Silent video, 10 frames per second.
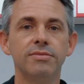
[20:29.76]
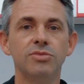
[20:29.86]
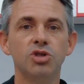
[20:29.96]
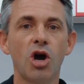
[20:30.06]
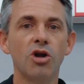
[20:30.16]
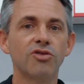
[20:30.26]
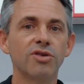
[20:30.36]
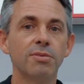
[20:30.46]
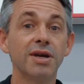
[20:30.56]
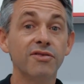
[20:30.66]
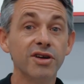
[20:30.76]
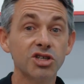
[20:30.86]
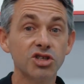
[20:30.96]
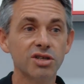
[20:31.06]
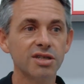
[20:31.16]
Jonah and the big
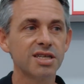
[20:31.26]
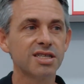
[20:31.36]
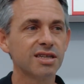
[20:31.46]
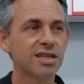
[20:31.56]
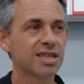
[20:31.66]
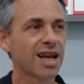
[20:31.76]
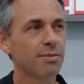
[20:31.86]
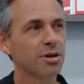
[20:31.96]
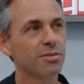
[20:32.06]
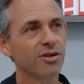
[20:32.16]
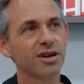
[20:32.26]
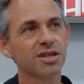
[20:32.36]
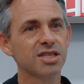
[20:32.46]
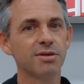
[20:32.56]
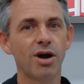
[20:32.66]
fish. There's a couple of
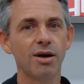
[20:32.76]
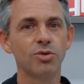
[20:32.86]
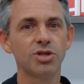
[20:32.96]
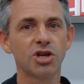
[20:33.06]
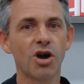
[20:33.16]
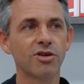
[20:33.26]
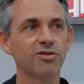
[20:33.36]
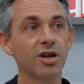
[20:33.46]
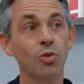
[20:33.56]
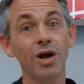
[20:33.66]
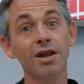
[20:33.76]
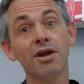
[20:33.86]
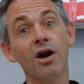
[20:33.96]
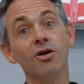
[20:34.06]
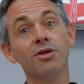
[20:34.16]
miracles in the Bible which are kind of really well
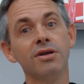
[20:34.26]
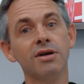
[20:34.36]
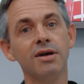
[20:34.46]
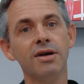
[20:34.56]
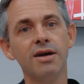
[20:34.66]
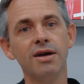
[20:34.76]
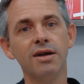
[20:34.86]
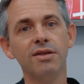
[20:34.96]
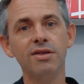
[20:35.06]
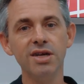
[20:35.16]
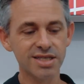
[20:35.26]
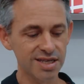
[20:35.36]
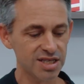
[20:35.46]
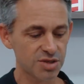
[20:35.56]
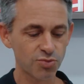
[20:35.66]
known. This
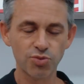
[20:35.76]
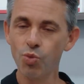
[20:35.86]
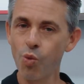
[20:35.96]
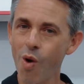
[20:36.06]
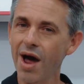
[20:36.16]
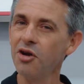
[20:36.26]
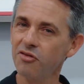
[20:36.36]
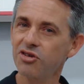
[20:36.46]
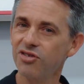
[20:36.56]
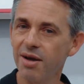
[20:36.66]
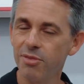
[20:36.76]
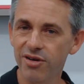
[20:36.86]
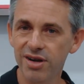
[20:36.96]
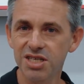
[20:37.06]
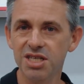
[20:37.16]
is one of the great
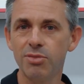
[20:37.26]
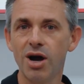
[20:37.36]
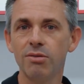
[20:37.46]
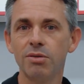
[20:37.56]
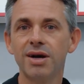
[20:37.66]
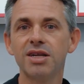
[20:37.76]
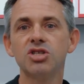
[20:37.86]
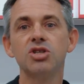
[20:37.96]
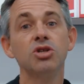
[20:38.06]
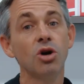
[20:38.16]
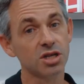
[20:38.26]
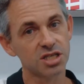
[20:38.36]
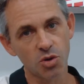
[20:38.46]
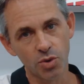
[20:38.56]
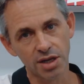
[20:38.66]
miracles of the Bible, but is not
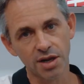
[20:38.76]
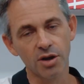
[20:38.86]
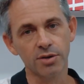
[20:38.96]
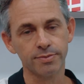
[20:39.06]
so well known.